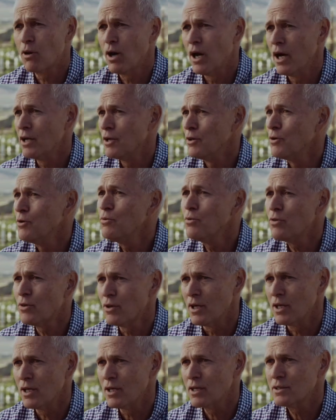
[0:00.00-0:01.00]
try new
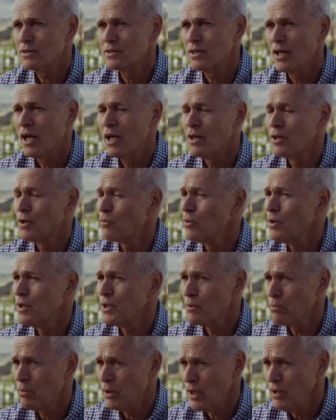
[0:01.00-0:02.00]
things, and they're
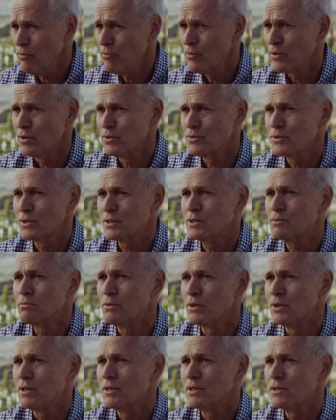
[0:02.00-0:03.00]
willing to pay for those
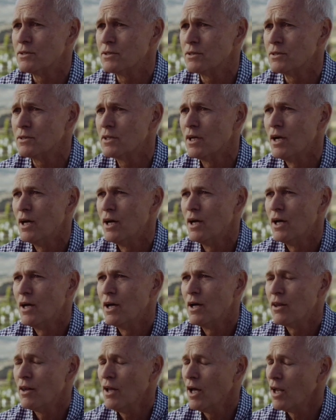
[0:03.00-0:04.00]
experiences.
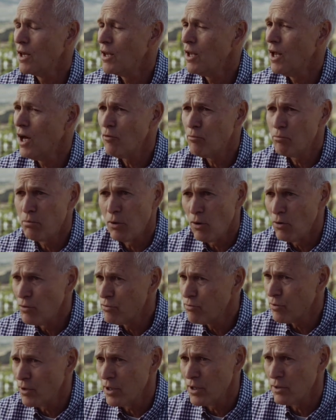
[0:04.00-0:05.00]
They love
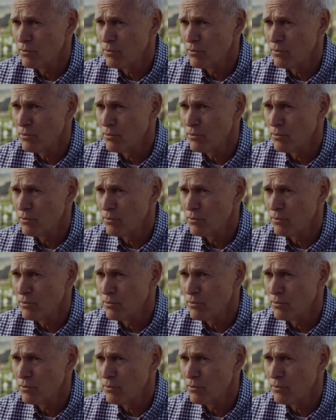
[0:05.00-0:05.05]
bold